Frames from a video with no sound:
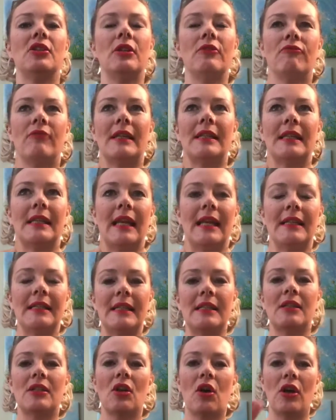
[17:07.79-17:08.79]
It resonates
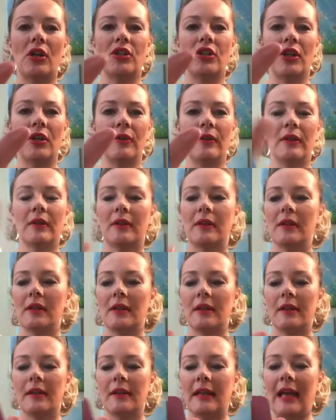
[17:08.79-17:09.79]
inside you.
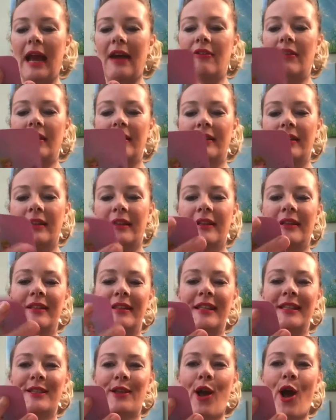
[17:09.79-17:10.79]
Karen,
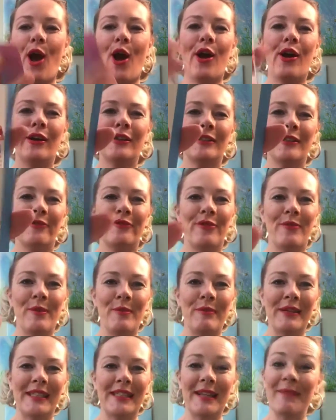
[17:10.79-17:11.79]
this card from the
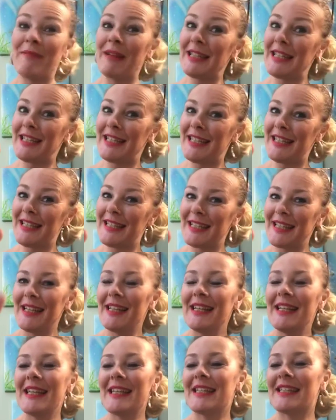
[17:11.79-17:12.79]
Mystic Messages
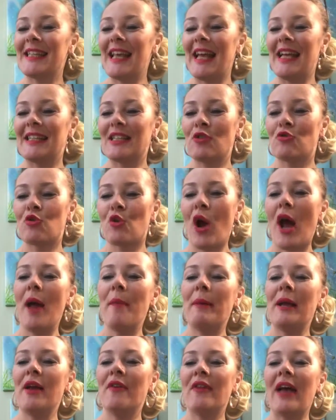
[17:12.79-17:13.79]
says try a
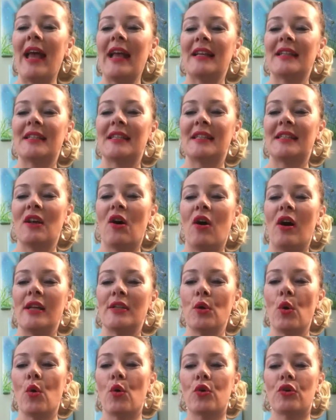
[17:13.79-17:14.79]
bit of exercise
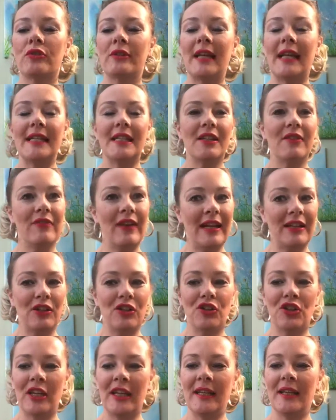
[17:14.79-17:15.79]
or creative
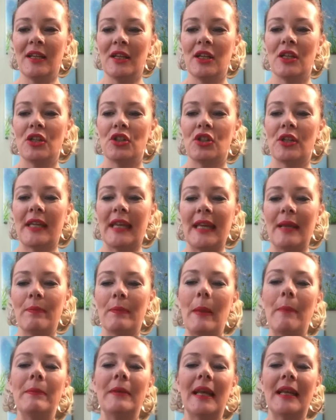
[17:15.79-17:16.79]
energy to keep
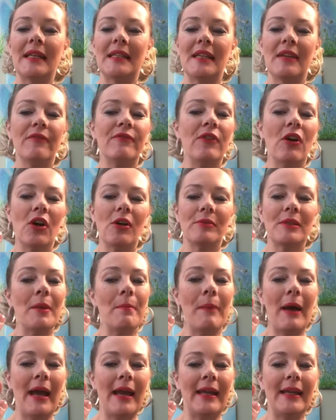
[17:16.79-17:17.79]
them negative vibes at
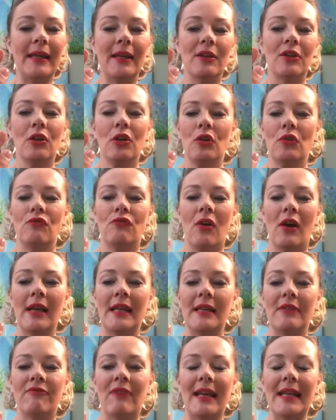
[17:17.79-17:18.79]
bay.
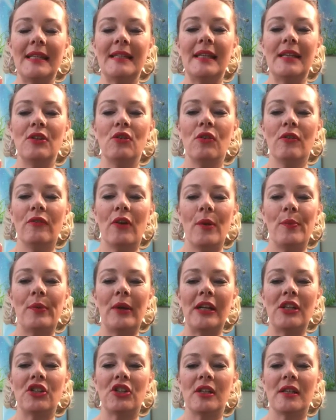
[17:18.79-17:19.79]
Right, raising your
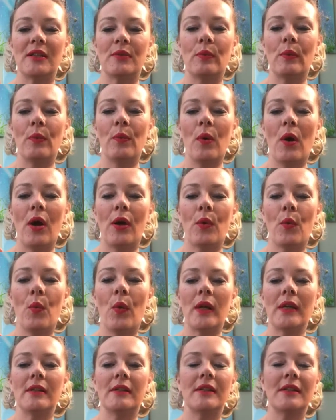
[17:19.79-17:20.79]
vibrations will work
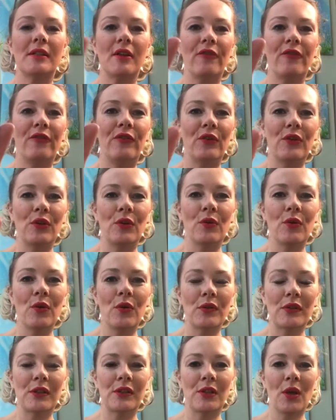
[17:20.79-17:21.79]
wonders for
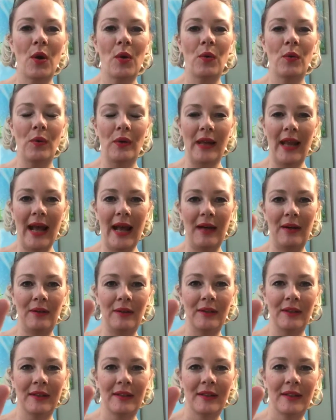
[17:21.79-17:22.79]
your soul now.
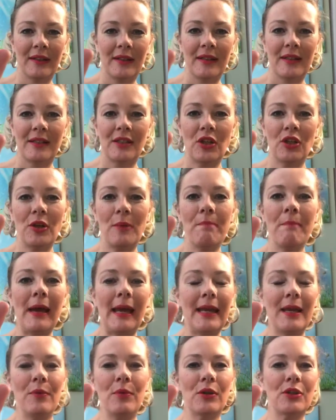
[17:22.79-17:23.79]
So you
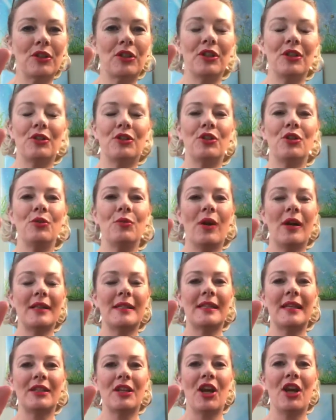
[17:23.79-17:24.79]
may want to do what I
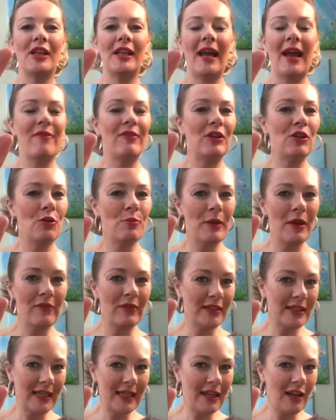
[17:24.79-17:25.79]
said earlier, have a little bit of a
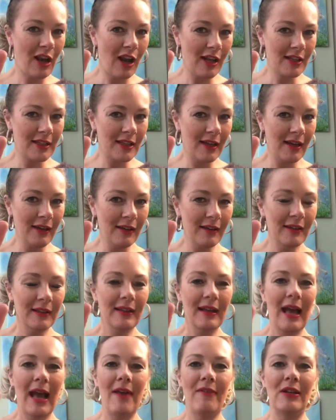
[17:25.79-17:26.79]
declutter,
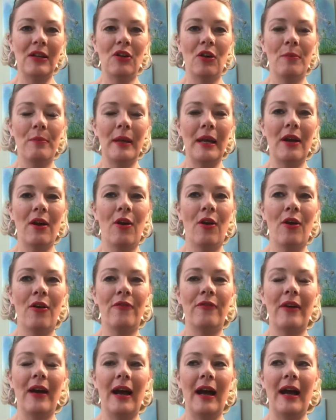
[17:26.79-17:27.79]
have a little bit
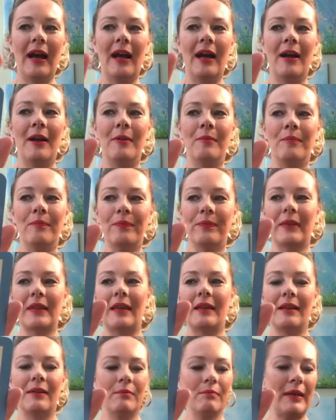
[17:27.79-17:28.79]
of
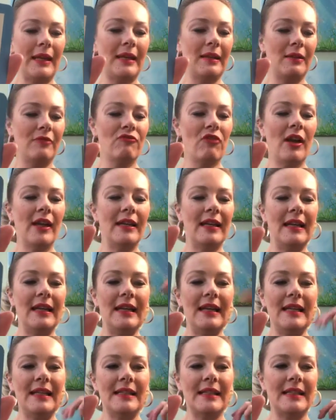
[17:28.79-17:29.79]
writing a
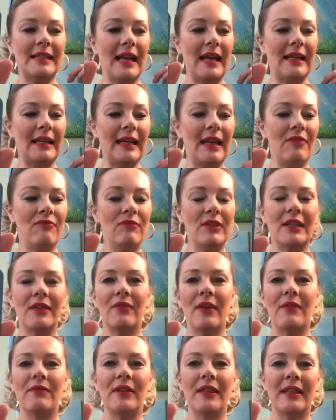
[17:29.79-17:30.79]
list and getting rid of
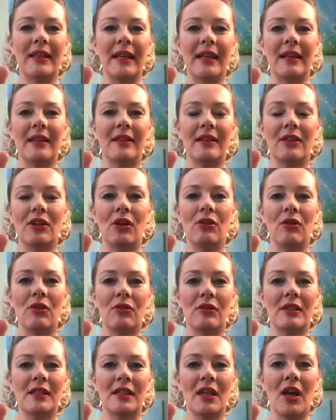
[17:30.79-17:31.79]
everything that no
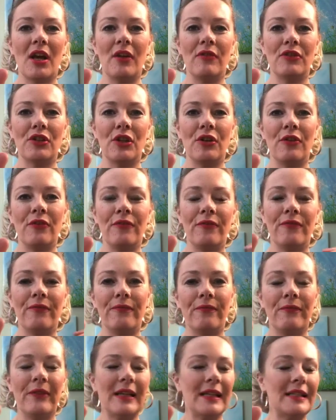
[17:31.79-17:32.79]
longer serves you,
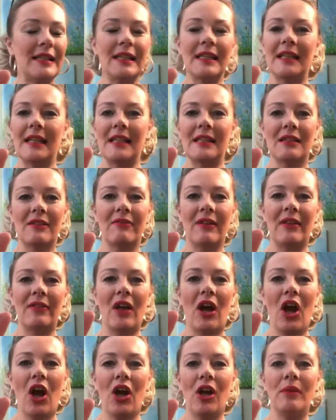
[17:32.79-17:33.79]
fixing things around the
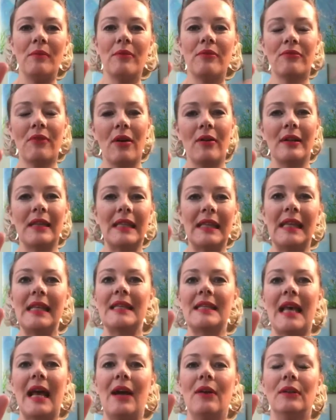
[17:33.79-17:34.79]
home, throwing
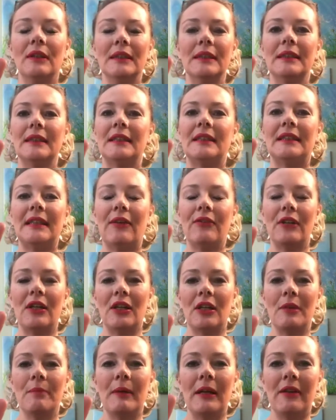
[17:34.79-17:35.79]
things out. It's definitely
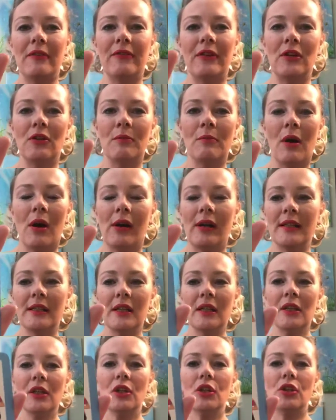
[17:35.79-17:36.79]
going to benefit your mind.
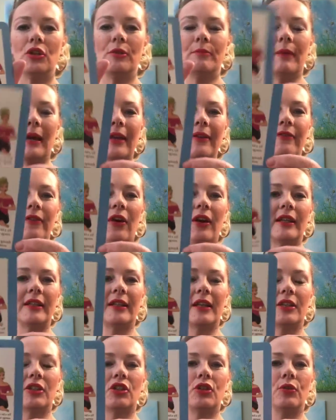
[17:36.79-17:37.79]
You may find
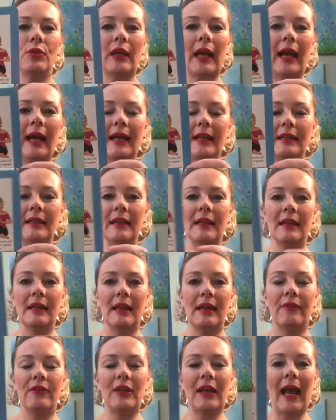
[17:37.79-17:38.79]
that you can,
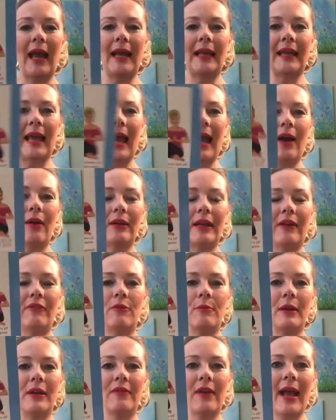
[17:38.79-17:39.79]
if you can, get out and have a
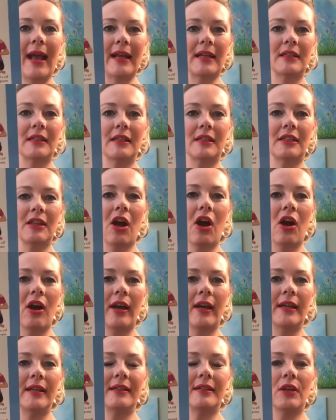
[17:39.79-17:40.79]
bit of
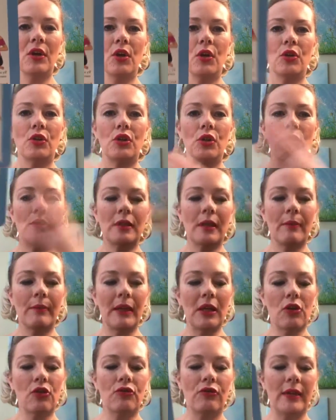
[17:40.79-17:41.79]
exercise, do
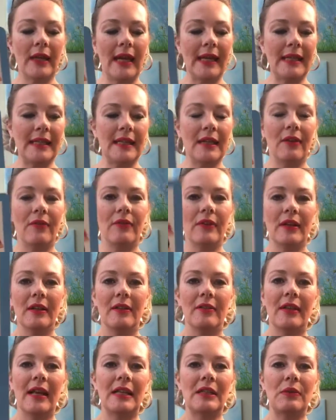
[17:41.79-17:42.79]
something creative.
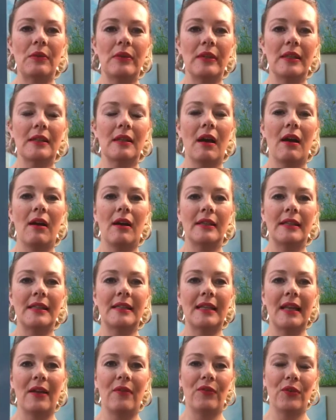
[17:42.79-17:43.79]
That's what this card is
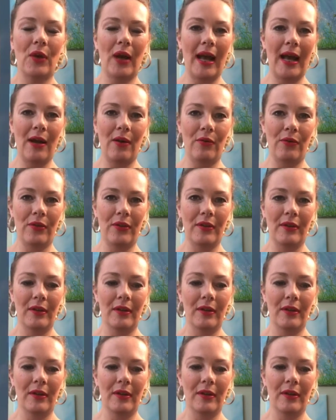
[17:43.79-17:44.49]
saying for your health.